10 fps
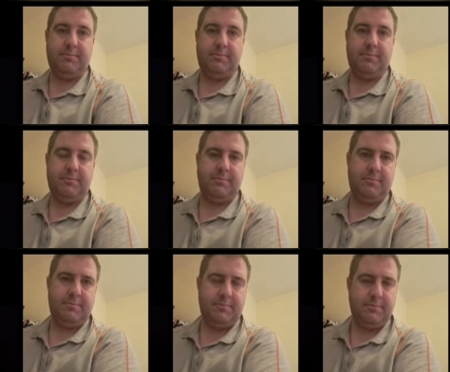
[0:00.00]

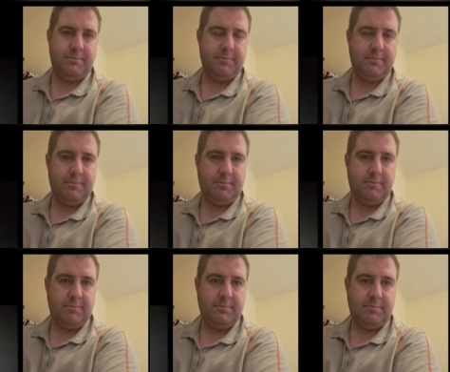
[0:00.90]

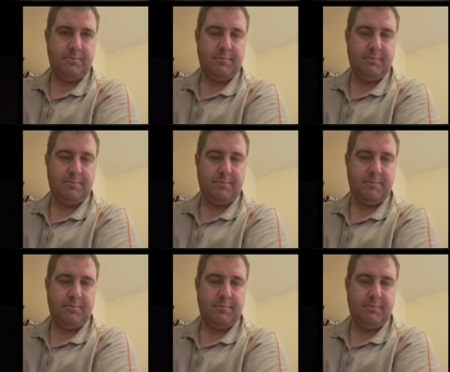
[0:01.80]
(silence)